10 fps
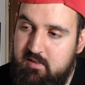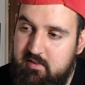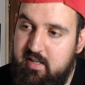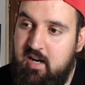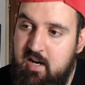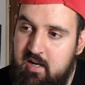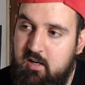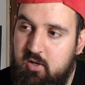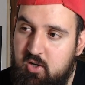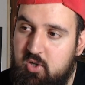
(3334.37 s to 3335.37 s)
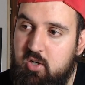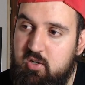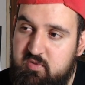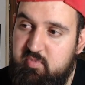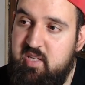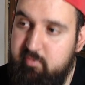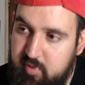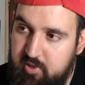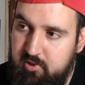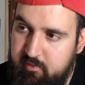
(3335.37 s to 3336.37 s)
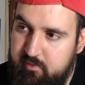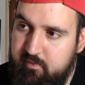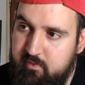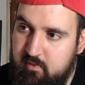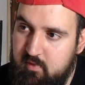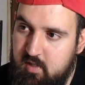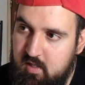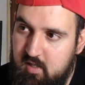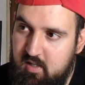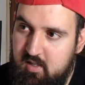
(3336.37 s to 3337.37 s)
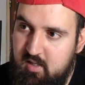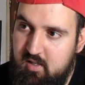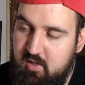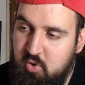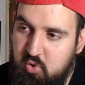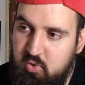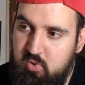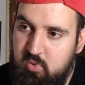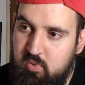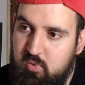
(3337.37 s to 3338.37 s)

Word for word: there are a lot of people who